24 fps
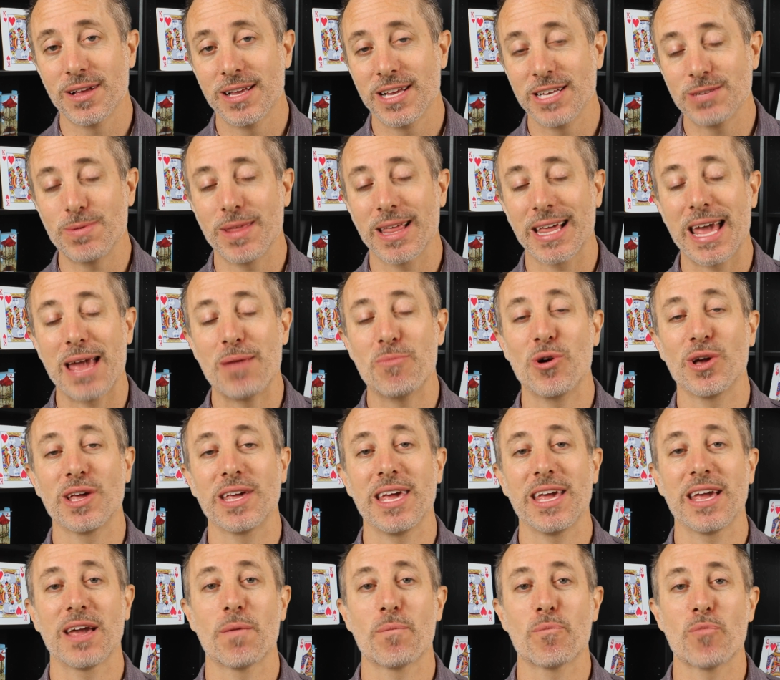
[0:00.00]
This has been a Game Boy
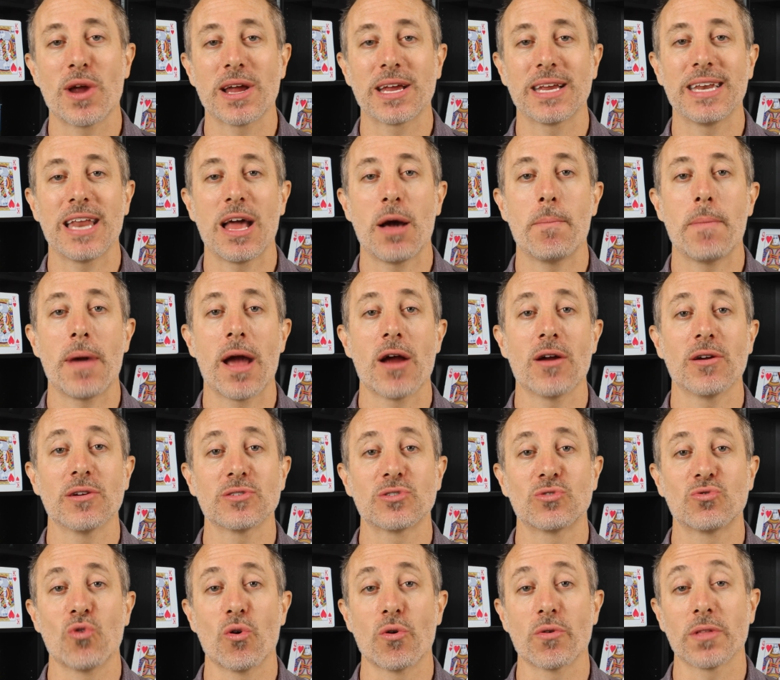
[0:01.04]
Geek, breaking down barriers,
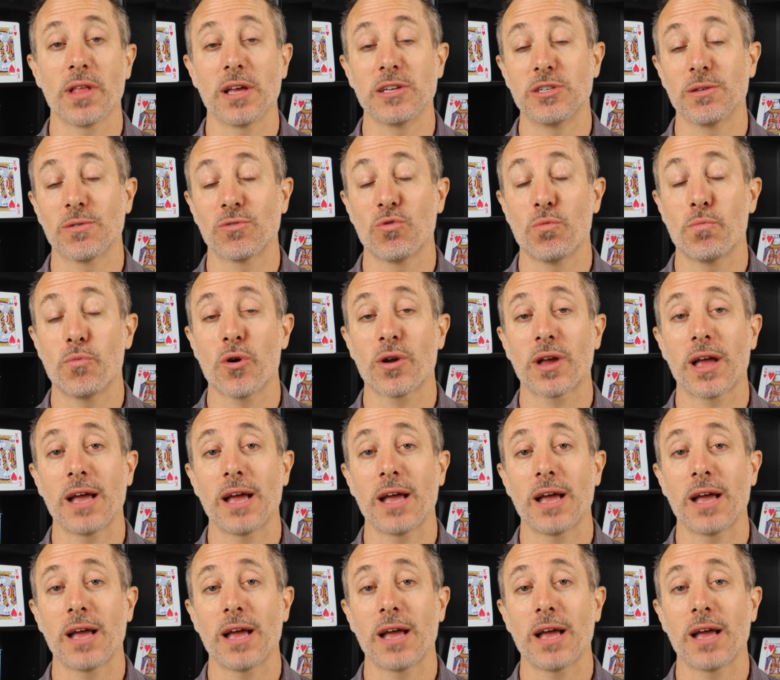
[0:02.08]
growing relationships through board